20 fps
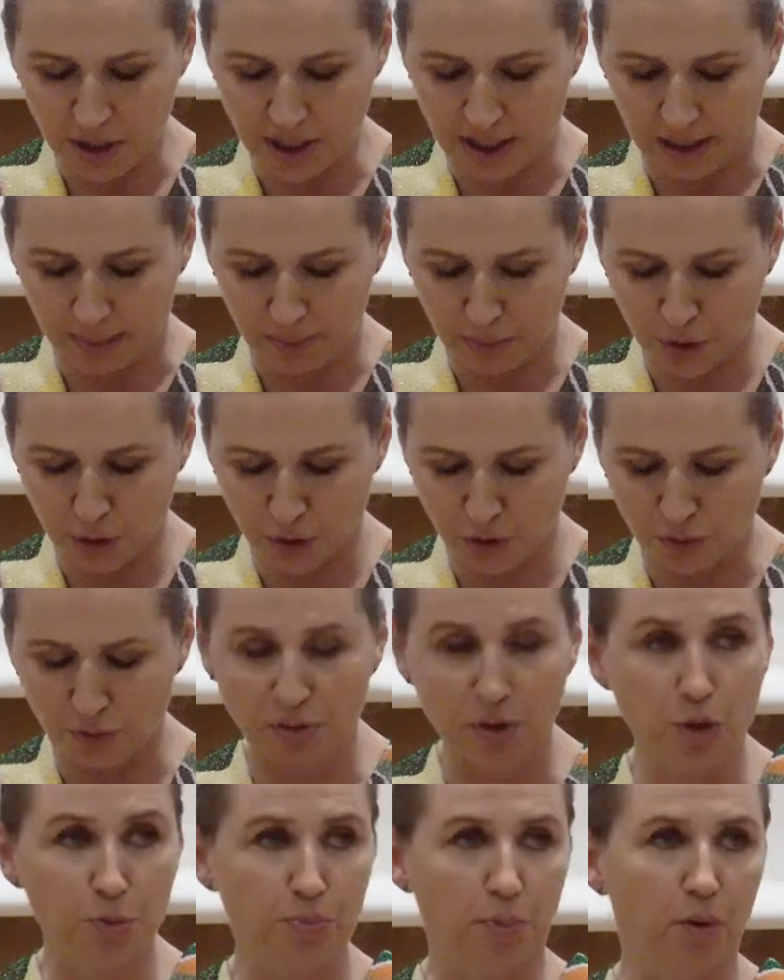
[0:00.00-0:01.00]
steps to
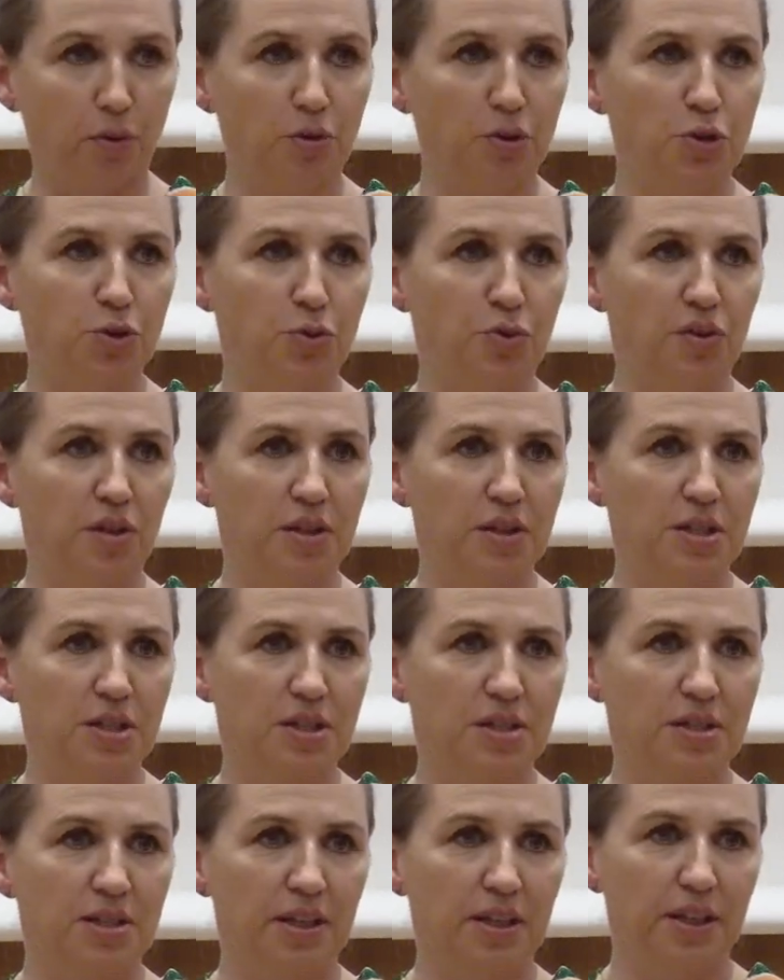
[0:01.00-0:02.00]
respond to
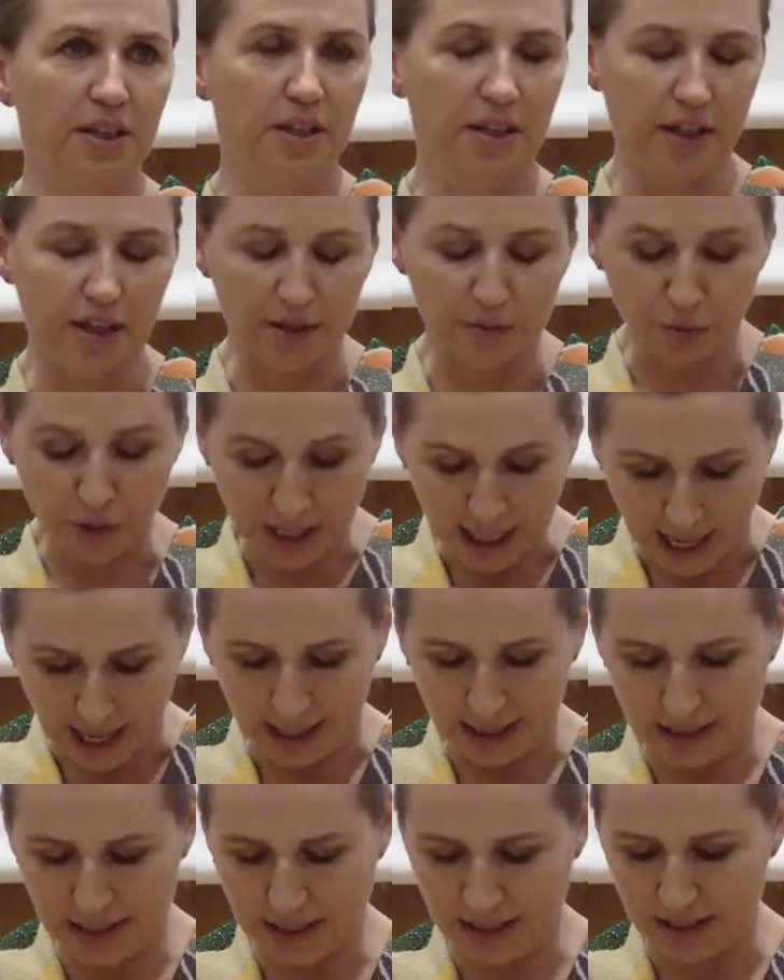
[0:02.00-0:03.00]
this
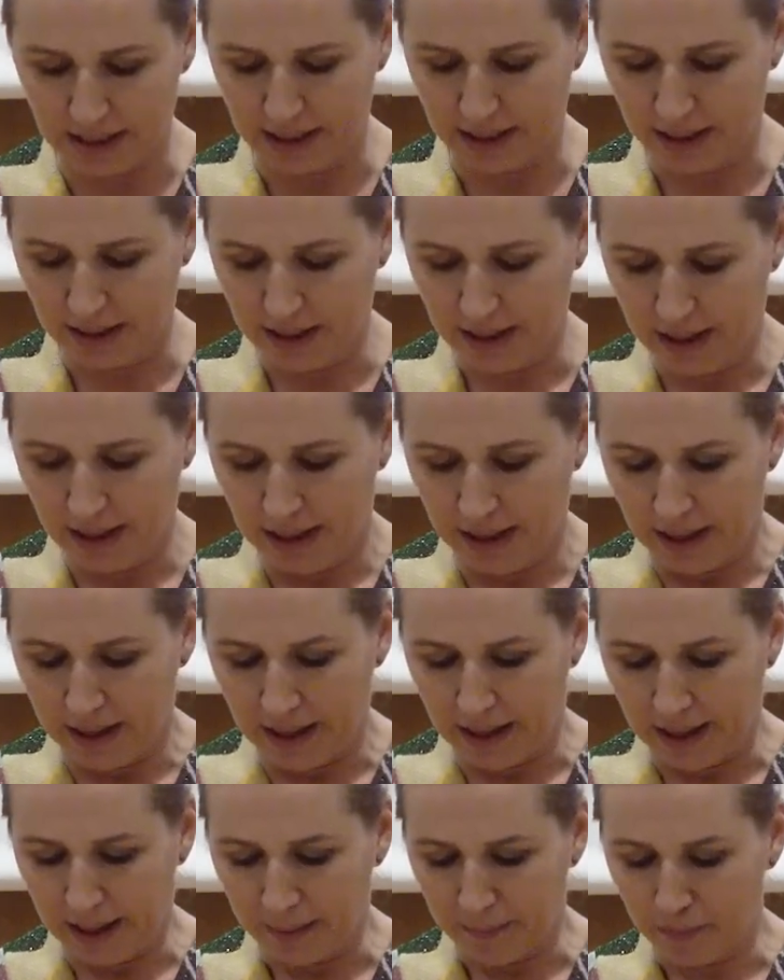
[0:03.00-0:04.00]
reality.
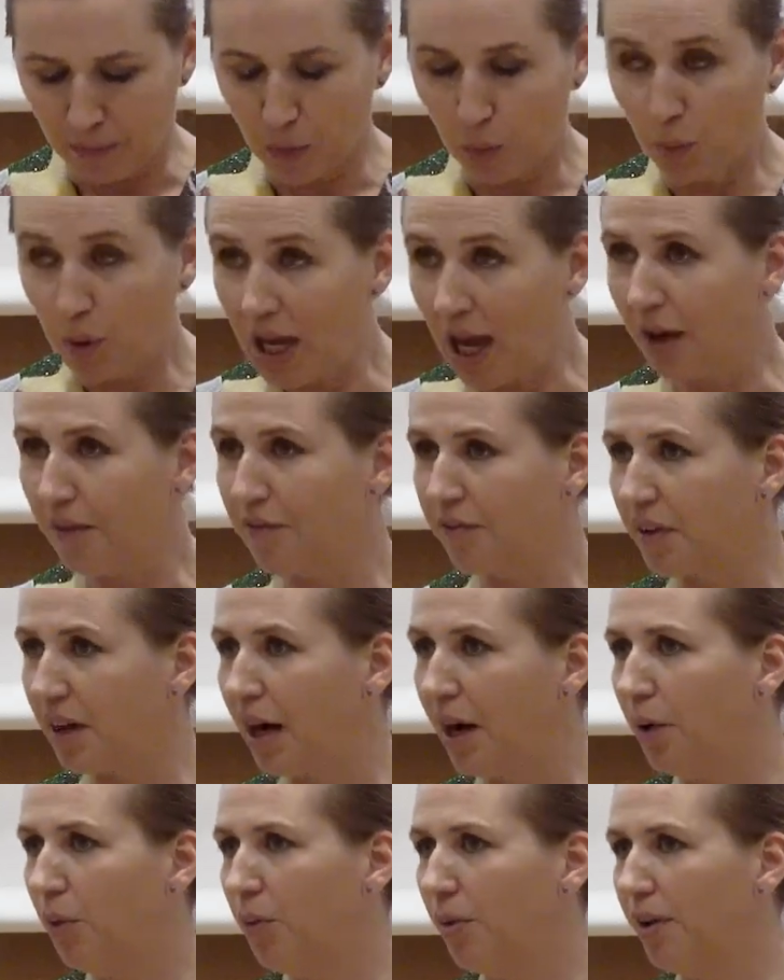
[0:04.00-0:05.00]
We have
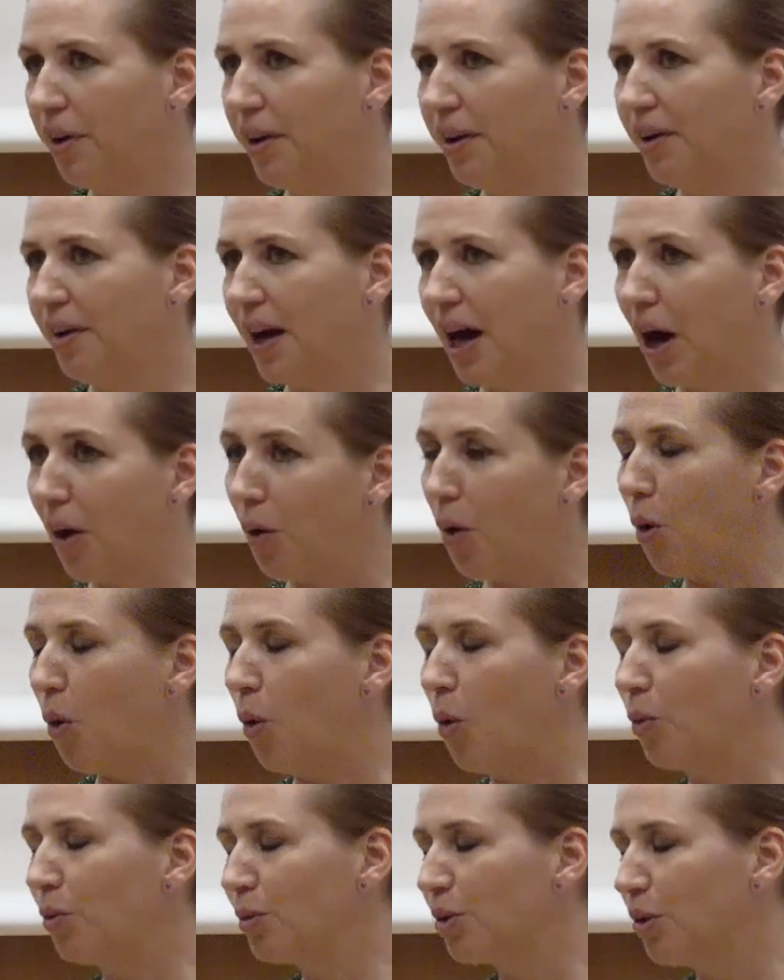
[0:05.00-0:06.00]
now our
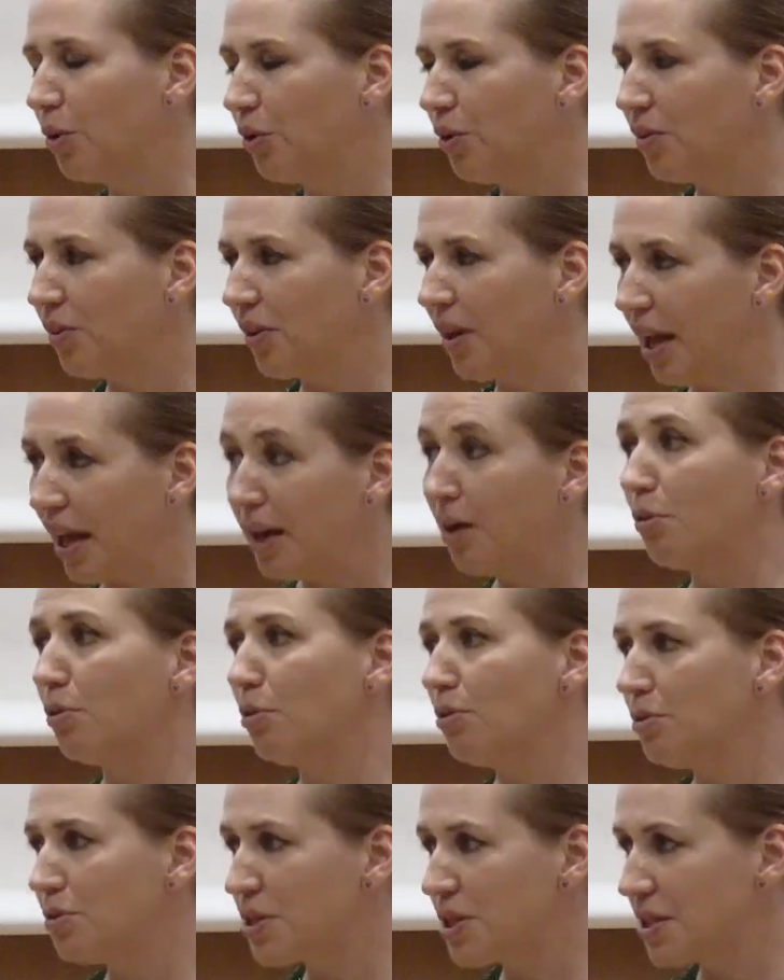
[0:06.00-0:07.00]
own good
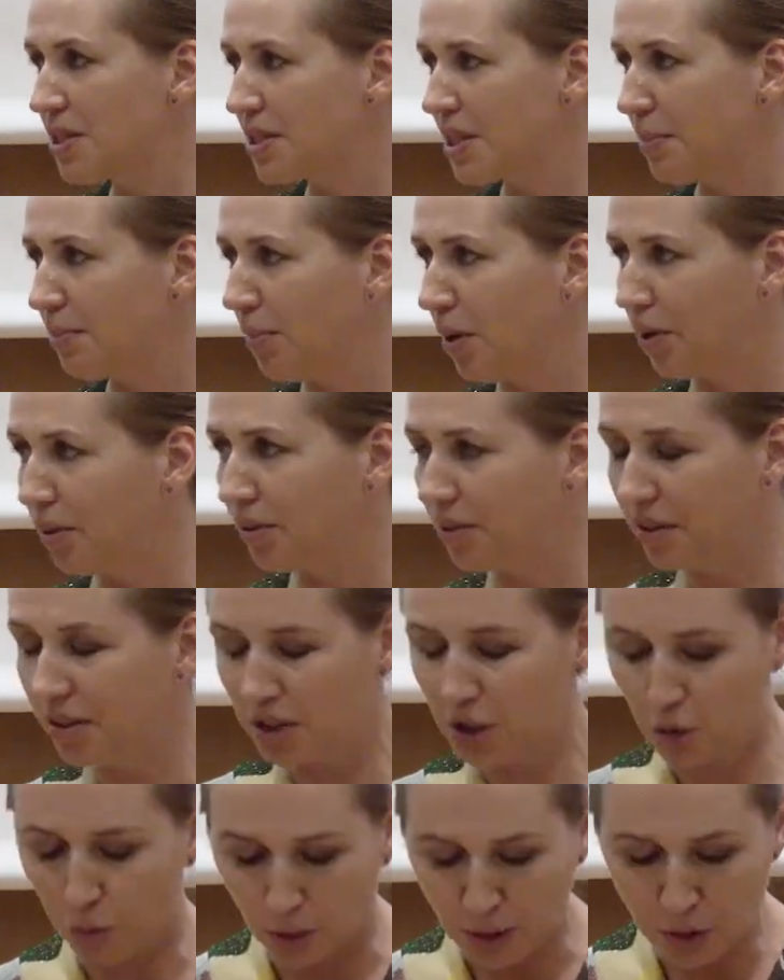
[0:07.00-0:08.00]
ecosystem on
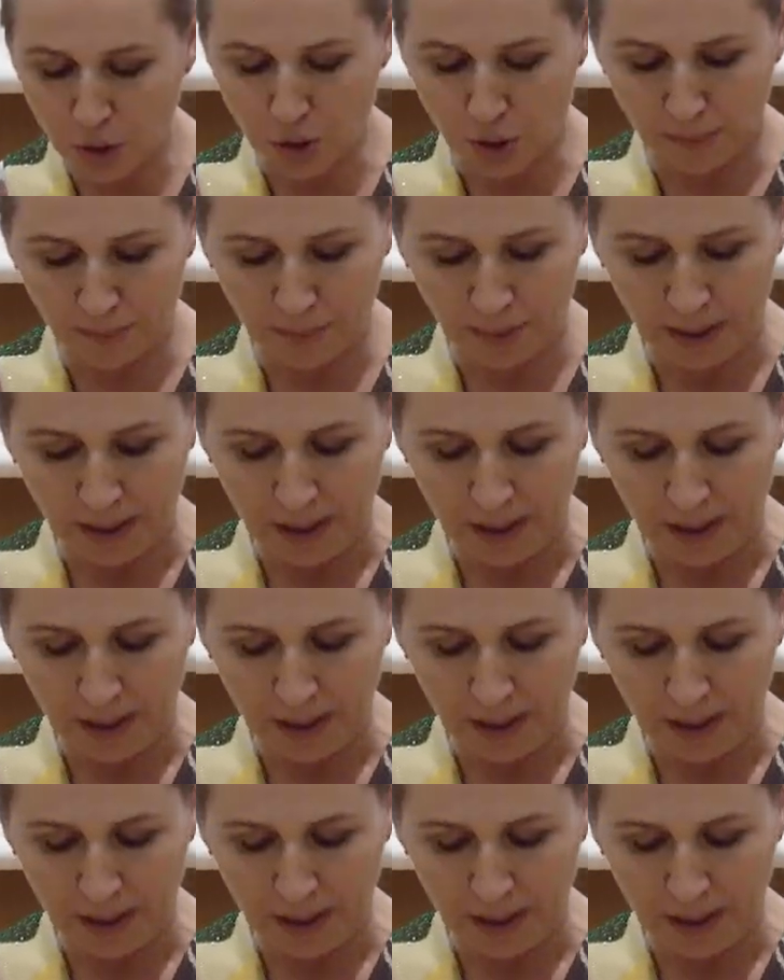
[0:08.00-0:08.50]
quantum,